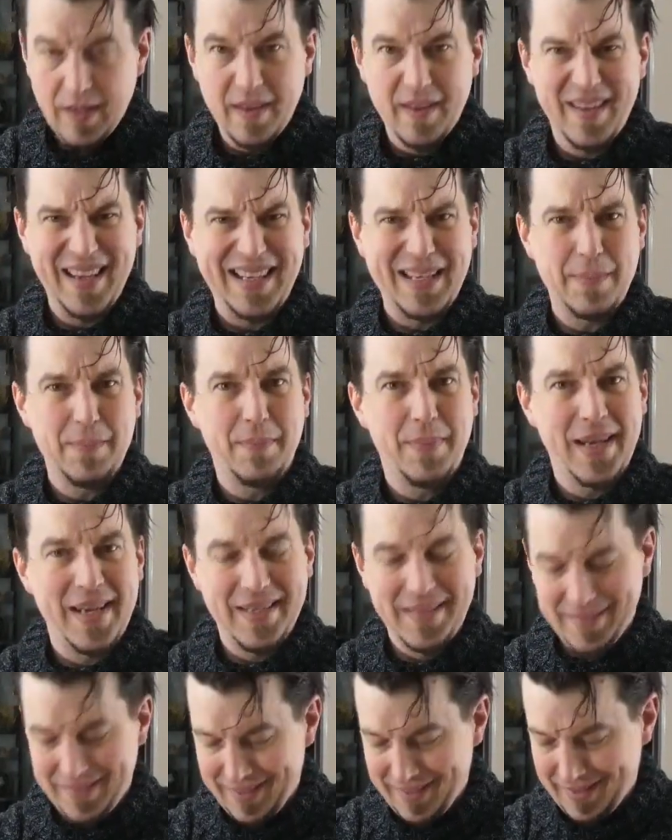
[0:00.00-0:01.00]
They can
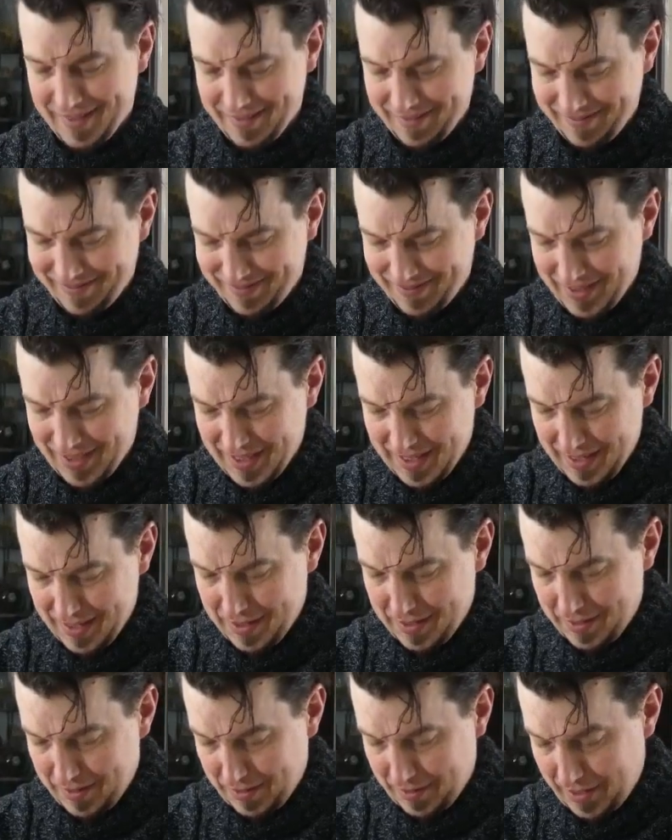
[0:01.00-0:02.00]
bend
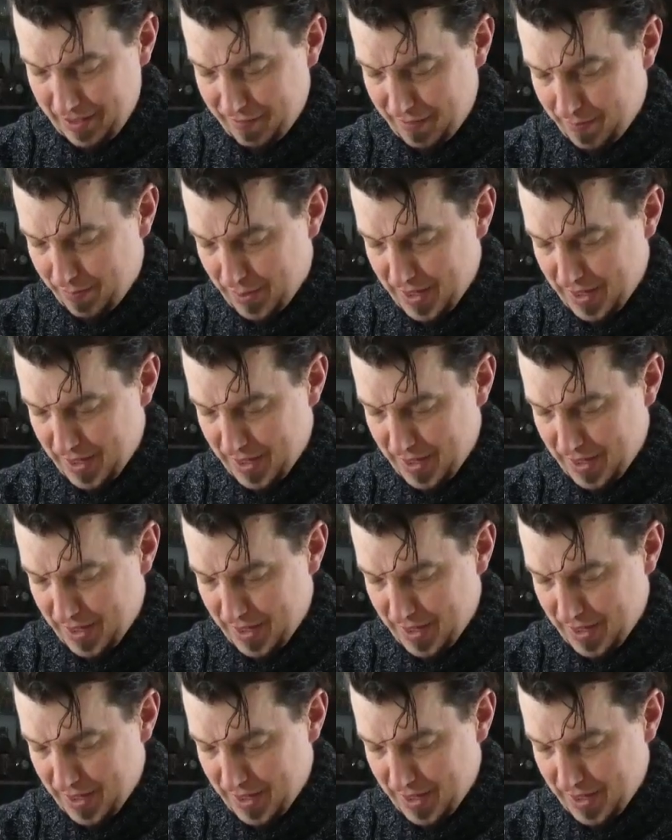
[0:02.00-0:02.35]
or even